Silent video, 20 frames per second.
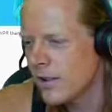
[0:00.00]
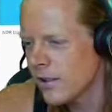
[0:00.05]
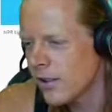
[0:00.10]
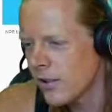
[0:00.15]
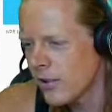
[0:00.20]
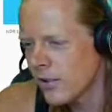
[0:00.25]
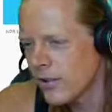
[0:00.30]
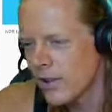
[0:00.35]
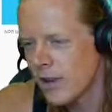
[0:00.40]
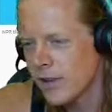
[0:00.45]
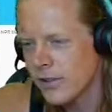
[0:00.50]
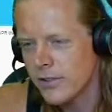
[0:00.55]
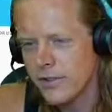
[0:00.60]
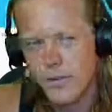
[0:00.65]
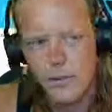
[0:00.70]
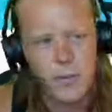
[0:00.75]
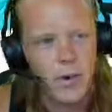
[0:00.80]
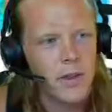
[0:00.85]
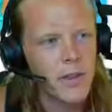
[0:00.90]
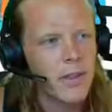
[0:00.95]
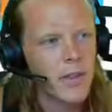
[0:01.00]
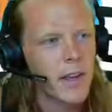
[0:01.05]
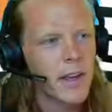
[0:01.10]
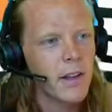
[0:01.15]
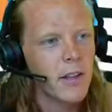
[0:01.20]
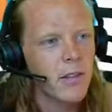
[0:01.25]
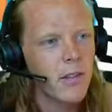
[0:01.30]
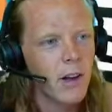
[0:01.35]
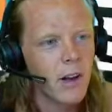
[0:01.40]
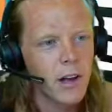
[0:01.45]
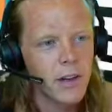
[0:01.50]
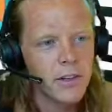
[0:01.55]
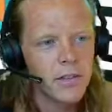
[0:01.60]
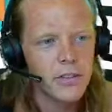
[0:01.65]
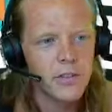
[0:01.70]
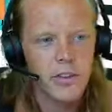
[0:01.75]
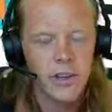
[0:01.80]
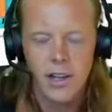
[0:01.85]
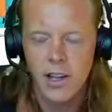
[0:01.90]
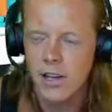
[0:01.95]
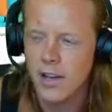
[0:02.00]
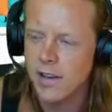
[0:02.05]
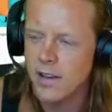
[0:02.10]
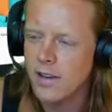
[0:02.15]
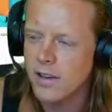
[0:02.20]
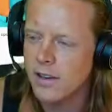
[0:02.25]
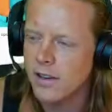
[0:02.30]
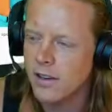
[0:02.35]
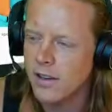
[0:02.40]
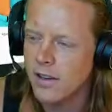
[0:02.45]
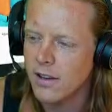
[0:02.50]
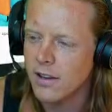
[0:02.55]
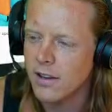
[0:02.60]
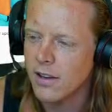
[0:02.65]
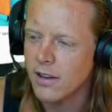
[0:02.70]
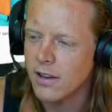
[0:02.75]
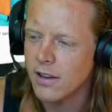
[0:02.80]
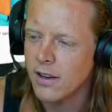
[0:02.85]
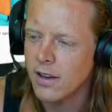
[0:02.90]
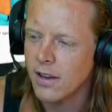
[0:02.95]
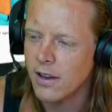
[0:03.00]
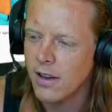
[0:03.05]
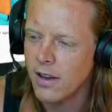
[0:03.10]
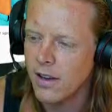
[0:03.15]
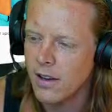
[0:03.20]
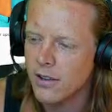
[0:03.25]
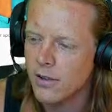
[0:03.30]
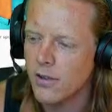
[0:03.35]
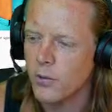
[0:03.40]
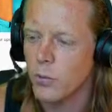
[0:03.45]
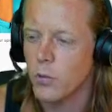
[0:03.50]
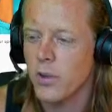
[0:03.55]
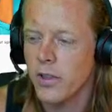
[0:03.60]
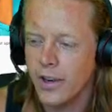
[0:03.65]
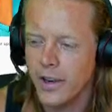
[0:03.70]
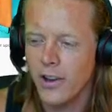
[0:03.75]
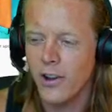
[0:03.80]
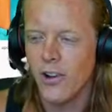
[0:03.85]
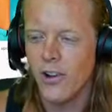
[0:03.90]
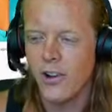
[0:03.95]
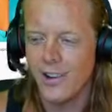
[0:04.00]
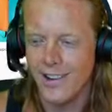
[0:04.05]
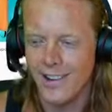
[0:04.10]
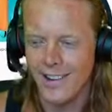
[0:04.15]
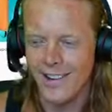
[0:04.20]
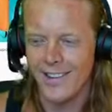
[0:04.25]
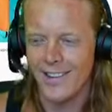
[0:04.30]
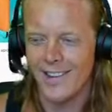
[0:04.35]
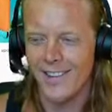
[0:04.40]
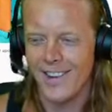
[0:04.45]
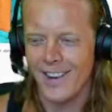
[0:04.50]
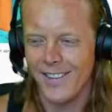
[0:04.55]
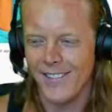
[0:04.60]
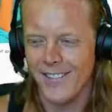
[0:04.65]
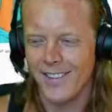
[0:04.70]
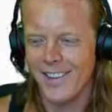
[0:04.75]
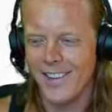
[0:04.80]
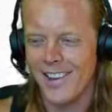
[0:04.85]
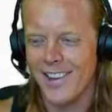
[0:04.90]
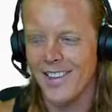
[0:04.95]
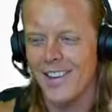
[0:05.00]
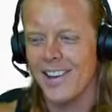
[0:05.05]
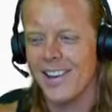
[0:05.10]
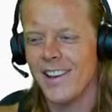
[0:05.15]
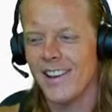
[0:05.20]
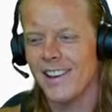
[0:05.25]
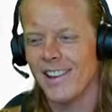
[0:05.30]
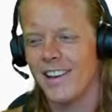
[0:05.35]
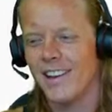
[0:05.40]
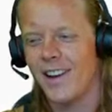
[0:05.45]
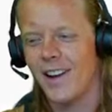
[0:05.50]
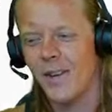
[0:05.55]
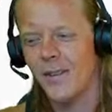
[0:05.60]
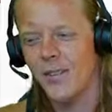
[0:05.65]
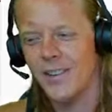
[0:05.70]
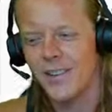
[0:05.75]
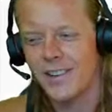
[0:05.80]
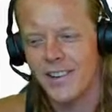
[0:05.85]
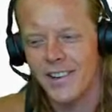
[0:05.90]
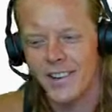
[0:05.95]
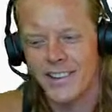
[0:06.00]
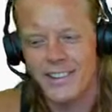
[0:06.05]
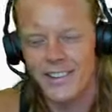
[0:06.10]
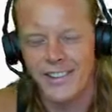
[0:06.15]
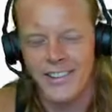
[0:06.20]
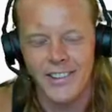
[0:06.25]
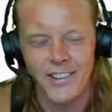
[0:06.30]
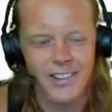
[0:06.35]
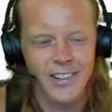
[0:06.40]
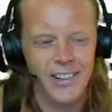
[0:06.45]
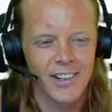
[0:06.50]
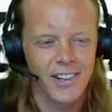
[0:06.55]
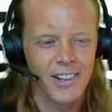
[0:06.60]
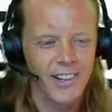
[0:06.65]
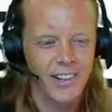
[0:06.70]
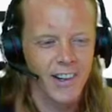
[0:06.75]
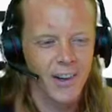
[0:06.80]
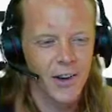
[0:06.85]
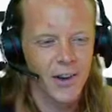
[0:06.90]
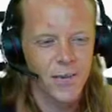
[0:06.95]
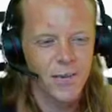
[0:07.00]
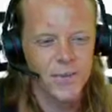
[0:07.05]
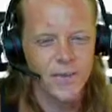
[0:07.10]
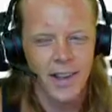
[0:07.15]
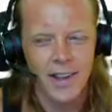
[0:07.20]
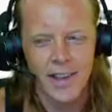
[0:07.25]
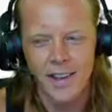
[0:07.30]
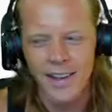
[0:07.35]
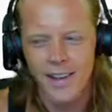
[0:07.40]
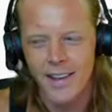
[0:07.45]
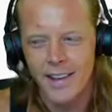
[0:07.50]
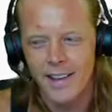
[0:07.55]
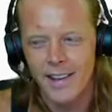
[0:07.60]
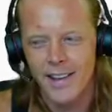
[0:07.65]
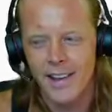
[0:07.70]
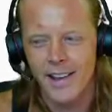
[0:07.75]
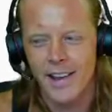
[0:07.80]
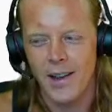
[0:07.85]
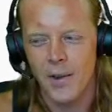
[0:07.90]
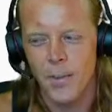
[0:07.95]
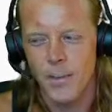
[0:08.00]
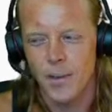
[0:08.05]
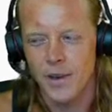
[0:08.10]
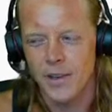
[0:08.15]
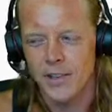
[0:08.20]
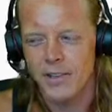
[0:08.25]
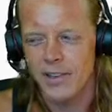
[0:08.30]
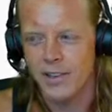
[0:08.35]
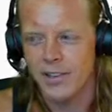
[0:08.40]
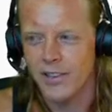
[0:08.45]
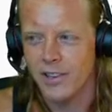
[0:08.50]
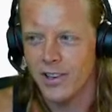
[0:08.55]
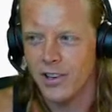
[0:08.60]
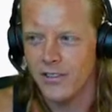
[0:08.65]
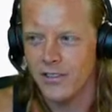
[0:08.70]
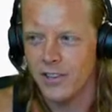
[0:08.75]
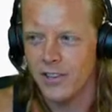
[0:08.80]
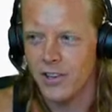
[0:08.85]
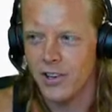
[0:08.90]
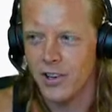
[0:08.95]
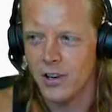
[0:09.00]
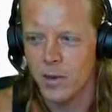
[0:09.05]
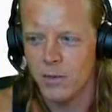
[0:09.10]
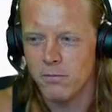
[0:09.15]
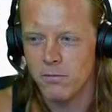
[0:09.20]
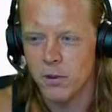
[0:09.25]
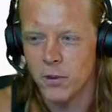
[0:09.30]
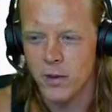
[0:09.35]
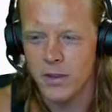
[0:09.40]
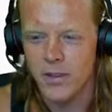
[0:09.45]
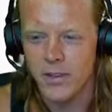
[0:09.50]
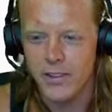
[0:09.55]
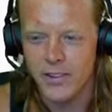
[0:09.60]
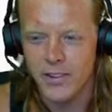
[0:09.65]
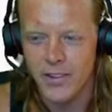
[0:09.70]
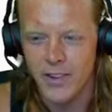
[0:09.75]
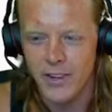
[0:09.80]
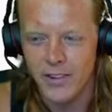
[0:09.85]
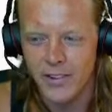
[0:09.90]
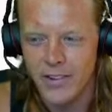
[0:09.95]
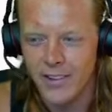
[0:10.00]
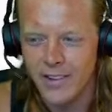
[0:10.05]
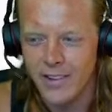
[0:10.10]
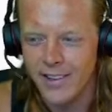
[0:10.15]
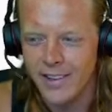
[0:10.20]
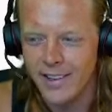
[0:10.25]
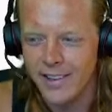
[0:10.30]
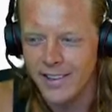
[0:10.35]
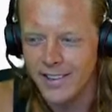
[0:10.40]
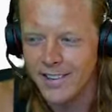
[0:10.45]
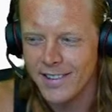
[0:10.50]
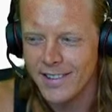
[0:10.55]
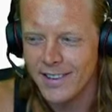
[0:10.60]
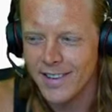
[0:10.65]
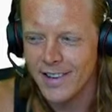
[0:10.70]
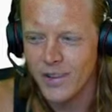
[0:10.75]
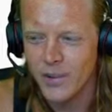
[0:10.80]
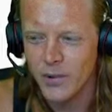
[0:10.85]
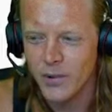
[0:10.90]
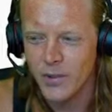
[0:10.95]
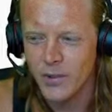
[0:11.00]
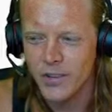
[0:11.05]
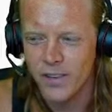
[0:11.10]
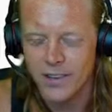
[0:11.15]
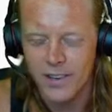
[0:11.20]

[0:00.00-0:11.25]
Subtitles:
know this, but they launched well, they call it a helicopter. I think helicopter is a little ambitious of a term for what this thing really is. I would